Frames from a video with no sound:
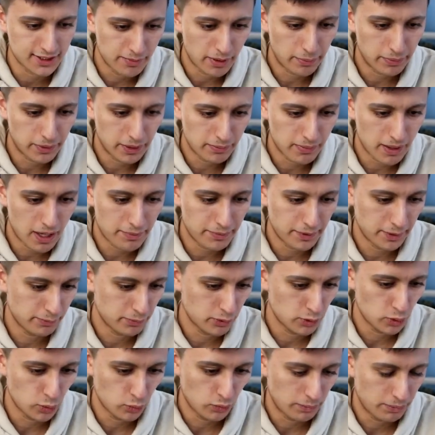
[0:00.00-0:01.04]
Bippity boppity
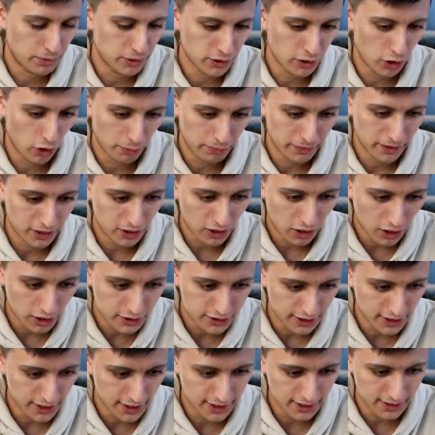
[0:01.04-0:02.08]
boo. We put OP
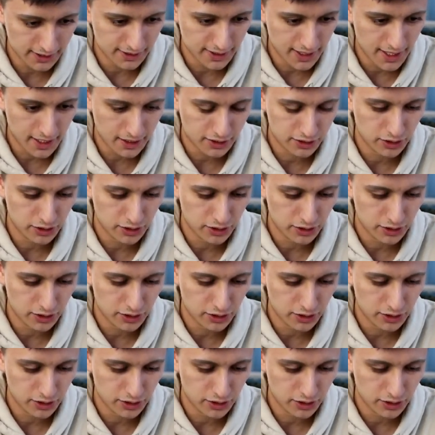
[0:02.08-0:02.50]
cards in this deck,